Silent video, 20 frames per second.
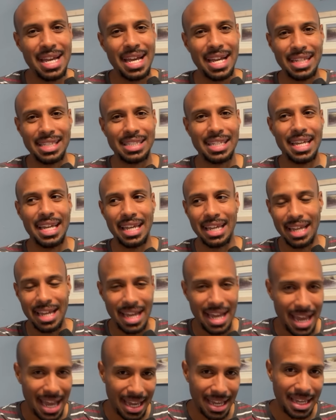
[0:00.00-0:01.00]
and saying,
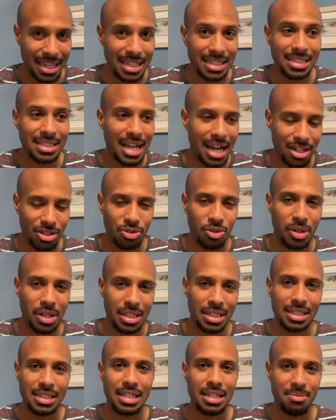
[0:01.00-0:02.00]
hey, he's not
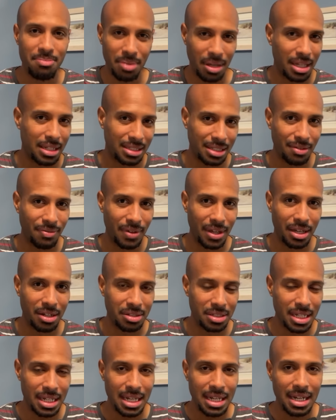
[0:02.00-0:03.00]
joining the team because he
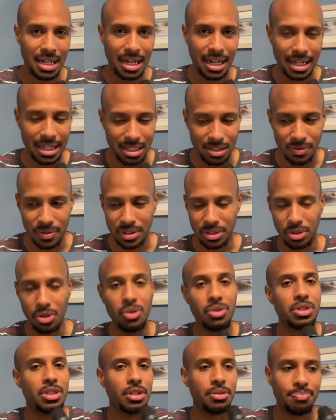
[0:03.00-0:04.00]
failed his
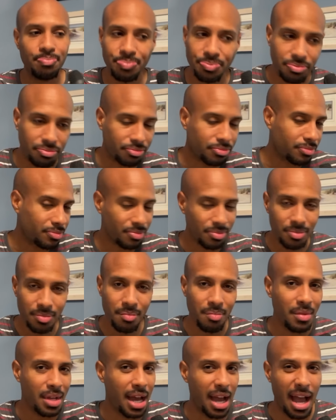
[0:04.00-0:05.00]
physical. So
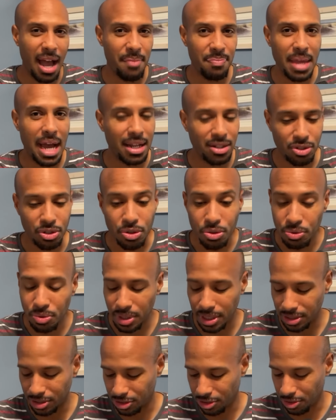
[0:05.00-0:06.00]
I'm not too
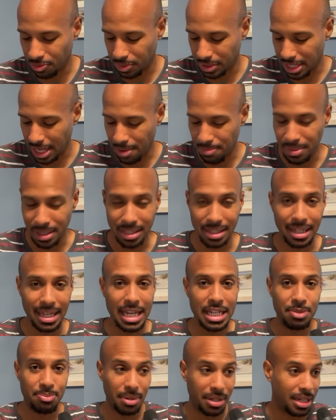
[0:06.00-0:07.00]
concerned with that being the
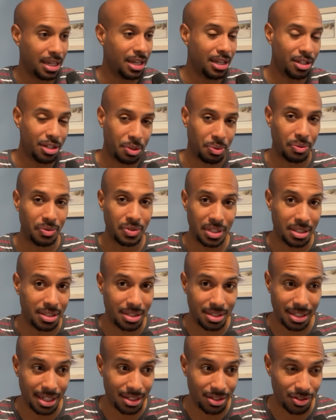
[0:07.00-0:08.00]
case. But look, we've seen
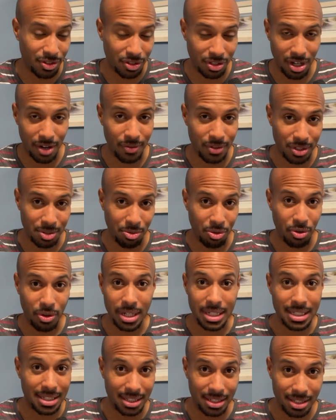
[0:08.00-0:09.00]
the Saints discover some
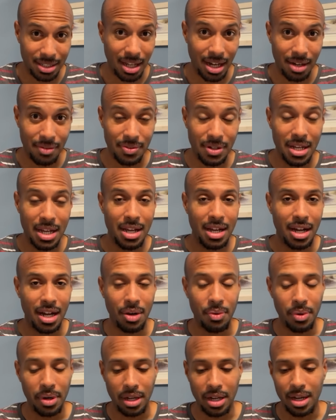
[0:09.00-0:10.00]
crazy stuff
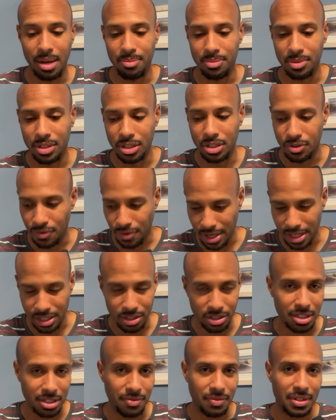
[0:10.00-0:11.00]
when it comes to these free
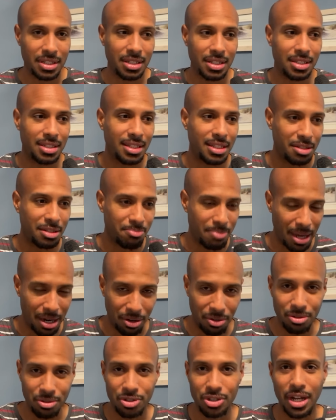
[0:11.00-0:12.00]
agency visits, these
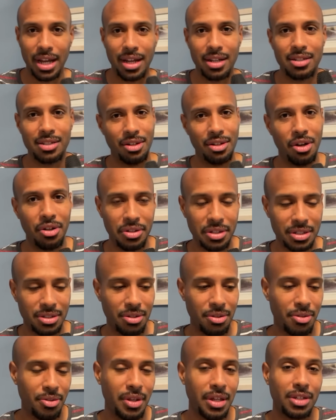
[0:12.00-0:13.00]
medical checks, and all these
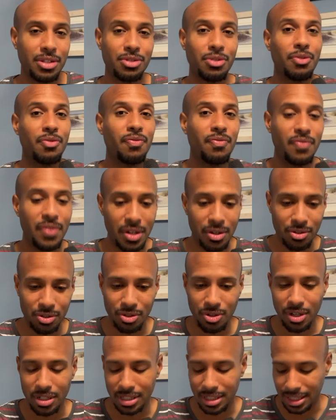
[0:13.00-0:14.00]
other things. So fingers
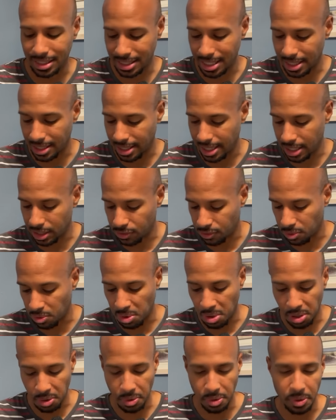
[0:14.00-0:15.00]
crossed that's not the case for
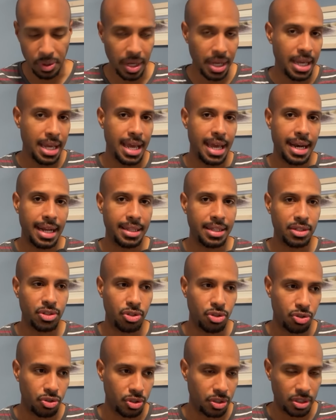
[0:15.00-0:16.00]
Nwangwu, and that this
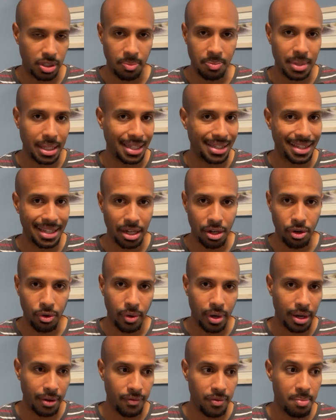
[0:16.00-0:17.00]
is just something
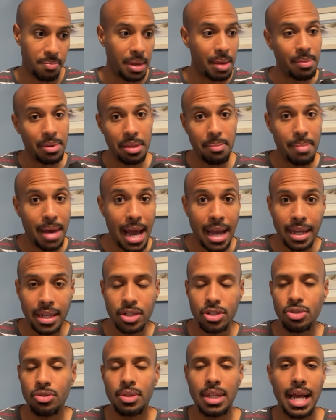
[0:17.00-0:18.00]
lingering from maybe the back
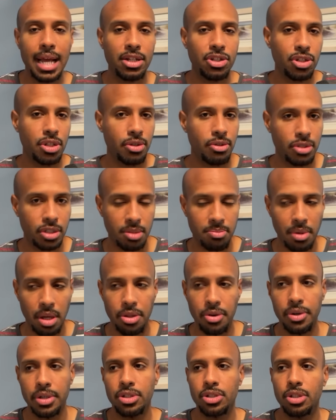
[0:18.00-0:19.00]
issue last year or some
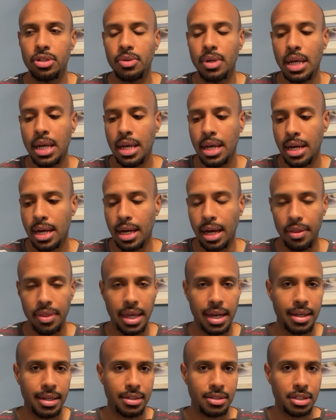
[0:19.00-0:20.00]
other issue
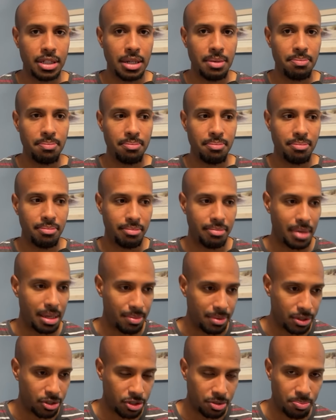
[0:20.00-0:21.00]
that ends up
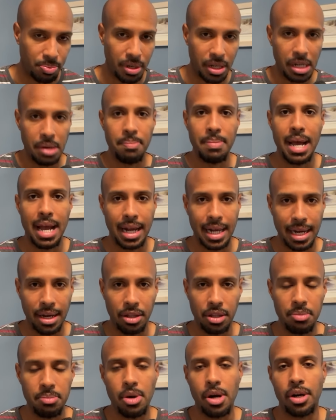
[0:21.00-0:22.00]
maybe just putting him back out
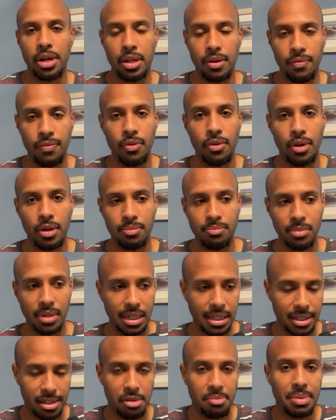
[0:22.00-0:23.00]
on the market for
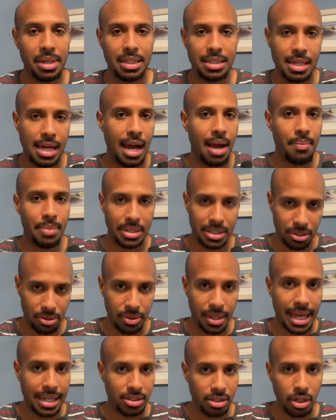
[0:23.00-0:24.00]
a little bit of time until
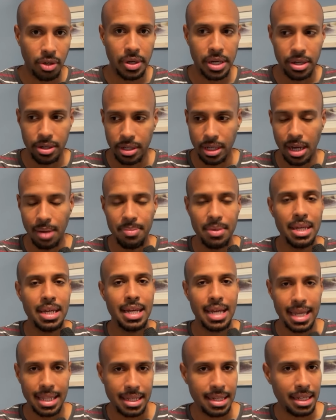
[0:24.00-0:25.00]
that's all heared up,
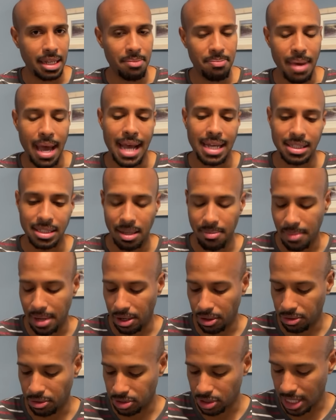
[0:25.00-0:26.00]
and then he can pass that
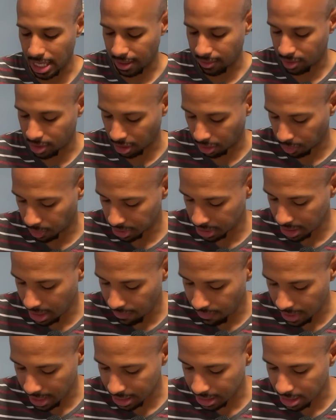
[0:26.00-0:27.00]
medical check. So we'll see
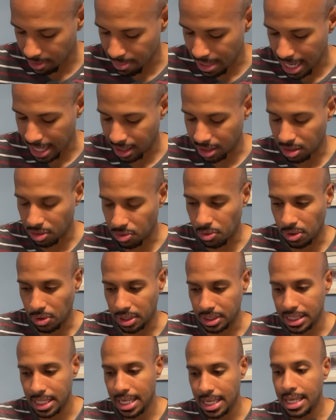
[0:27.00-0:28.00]
if he ends up back in New
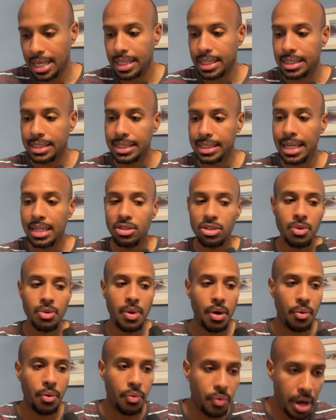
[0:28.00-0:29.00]
Orleans. The Saints, though,
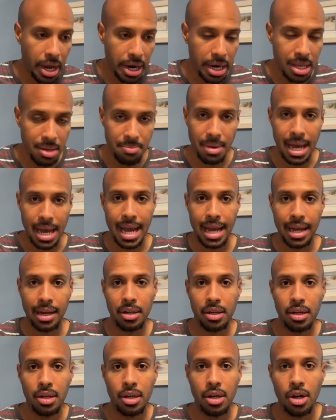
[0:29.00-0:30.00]
at running
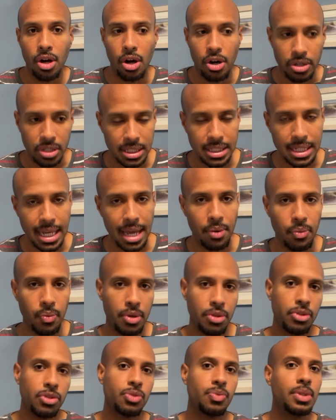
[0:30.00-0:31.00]
back, are set. Where
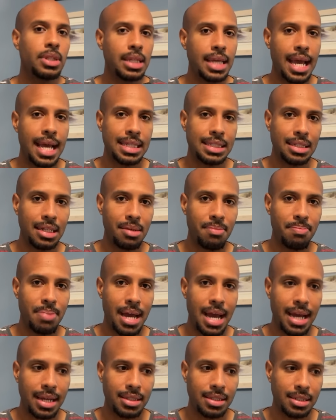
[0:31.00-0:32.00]
this really has an
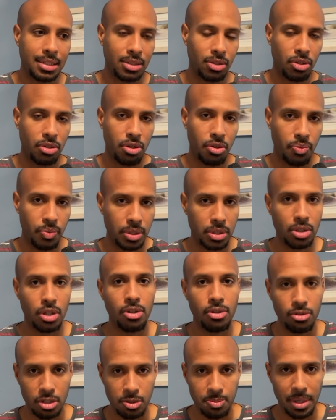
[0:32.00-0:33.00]
impact is on your
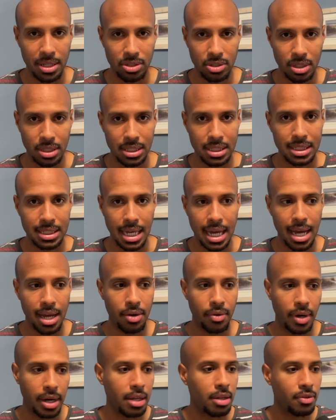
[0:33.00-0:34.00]
return specialist side,
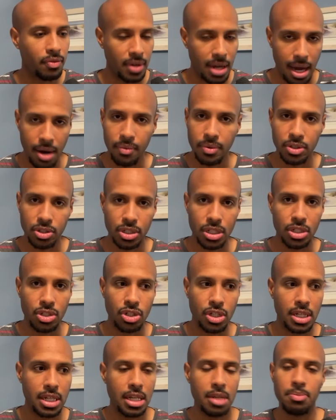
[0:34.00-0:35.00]
right? You've got Rashid,
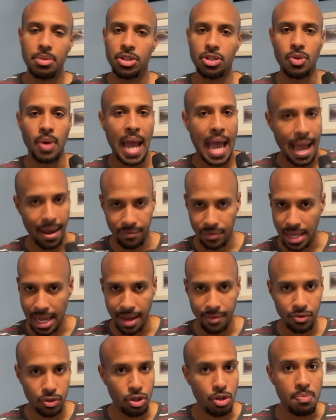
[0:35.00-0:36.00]
Shaheed, but you have to
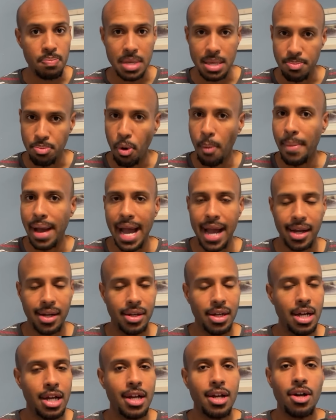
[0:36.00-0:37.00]
have two people back
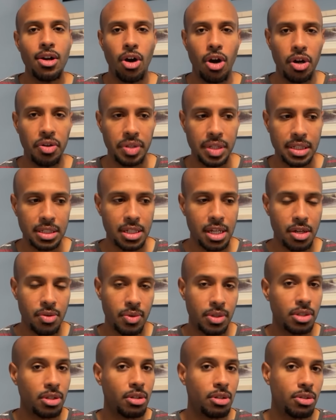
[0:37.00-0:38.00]
on these kick
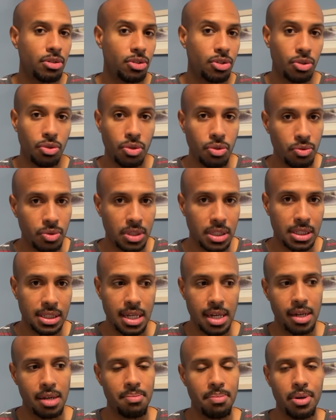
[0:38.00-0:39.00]
returns. So who's the
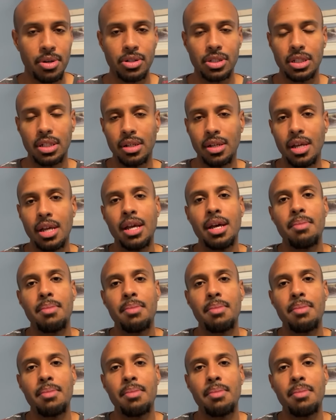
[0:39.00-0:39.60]
second person?